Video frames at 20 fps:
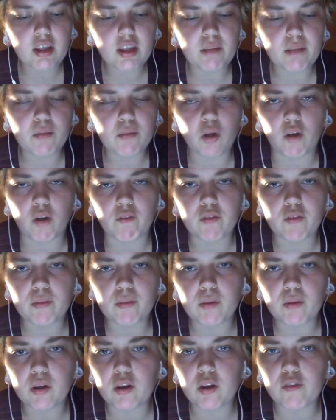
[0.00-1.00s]
I'm
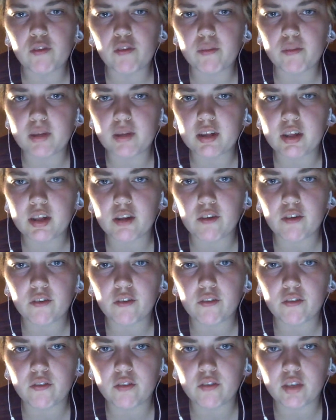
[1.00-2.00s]
comfortable enough with
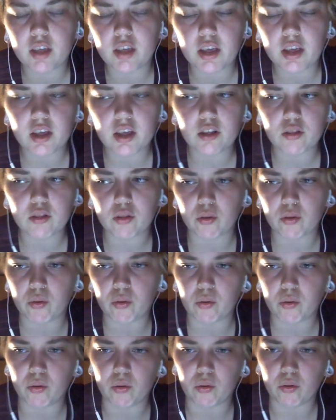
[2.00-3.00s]
myself yet
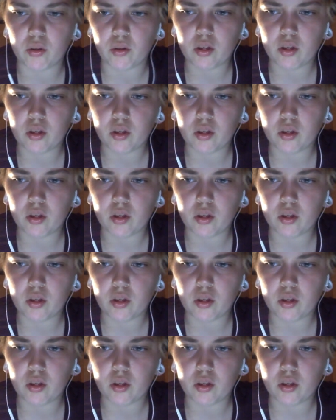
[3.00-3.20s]
to